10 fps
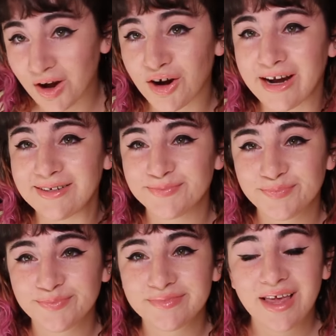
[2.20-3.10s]
All right.
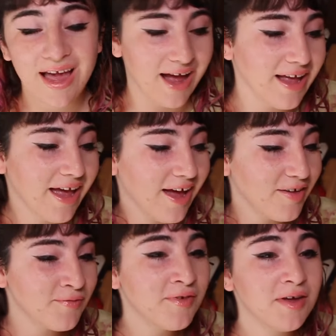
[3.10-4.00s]
I
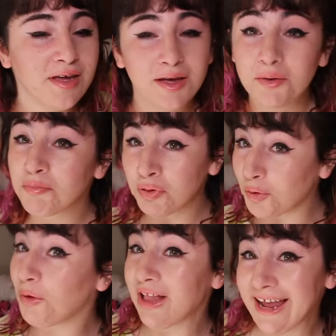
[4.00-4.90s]
have
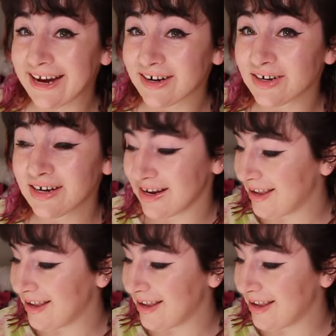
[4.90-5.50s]
pool hair